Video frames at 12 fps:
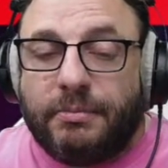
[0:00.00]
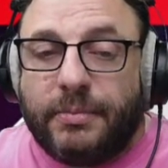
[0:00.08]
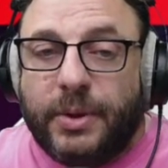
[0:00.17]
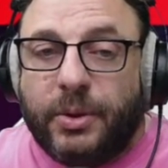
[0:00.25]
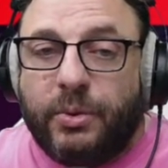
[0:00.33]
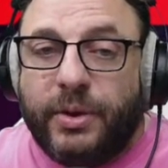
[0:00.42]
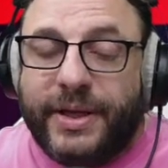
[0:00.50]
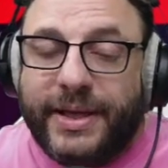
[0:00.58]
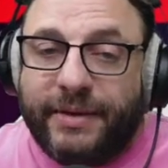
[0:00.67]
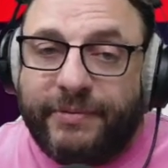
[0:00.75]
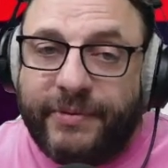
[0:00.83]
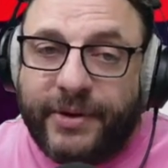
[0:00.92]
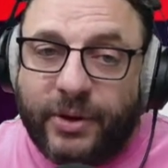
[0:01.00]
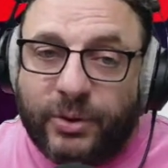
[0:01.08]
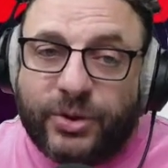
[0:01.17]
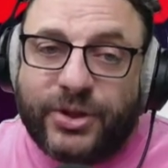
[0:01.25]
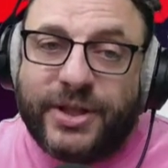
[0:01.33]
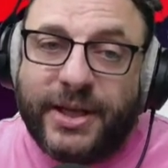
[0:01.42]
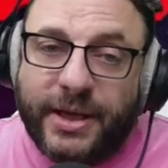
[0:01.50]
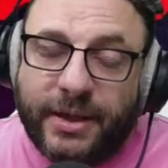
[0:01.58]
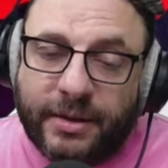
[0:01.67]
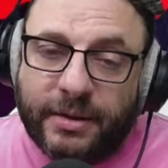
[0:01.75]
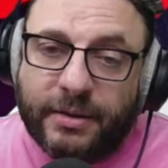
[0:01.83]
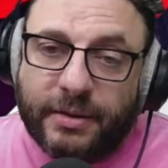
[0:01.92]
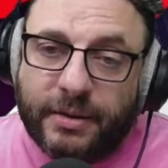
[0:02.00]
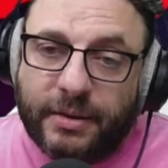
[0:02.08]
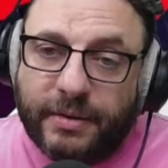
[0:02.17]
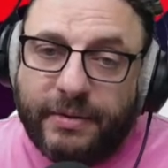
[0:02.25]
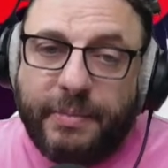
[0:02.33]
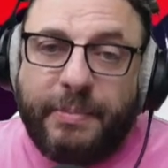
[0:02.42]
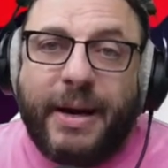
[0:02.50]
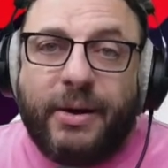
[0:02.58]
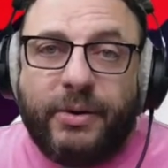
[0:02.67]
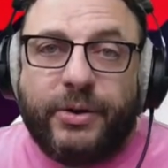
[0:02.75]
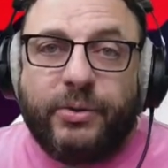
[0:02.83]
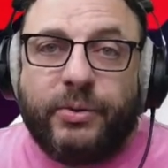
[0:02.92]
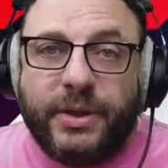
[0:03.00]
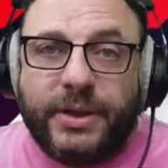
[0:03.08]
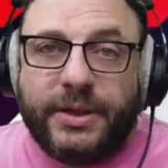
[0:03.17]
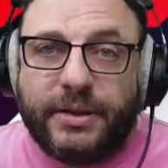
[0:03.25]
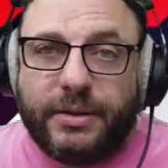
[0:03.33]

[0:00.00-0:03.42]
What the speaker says: we have not seen the power unit